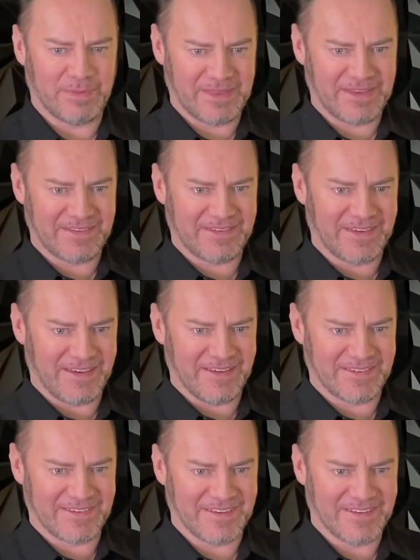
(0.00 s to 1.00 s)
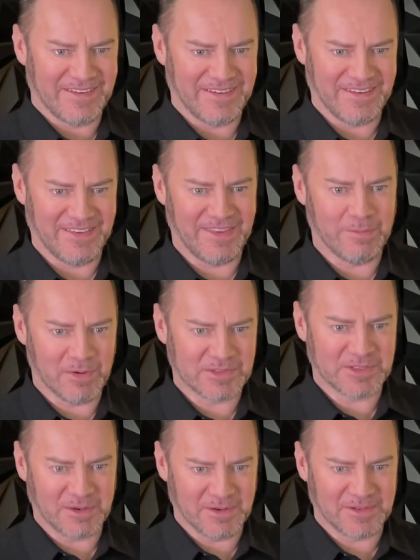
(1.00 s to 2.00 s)
But this is the
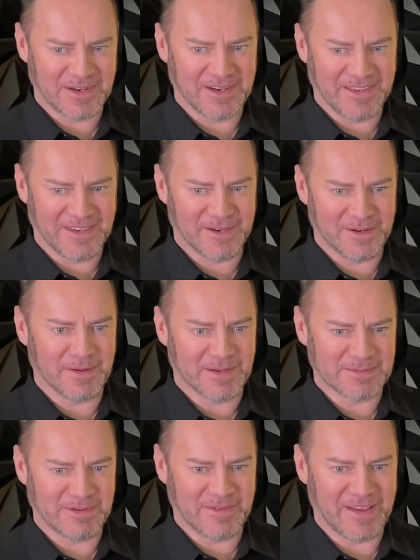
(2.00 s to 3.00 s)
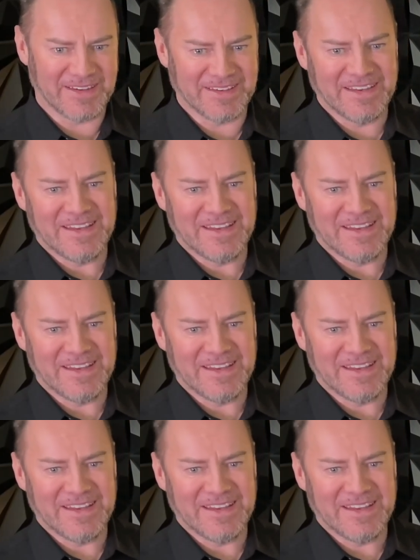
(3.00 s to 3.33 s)
most co-integrated thing you can possibly find.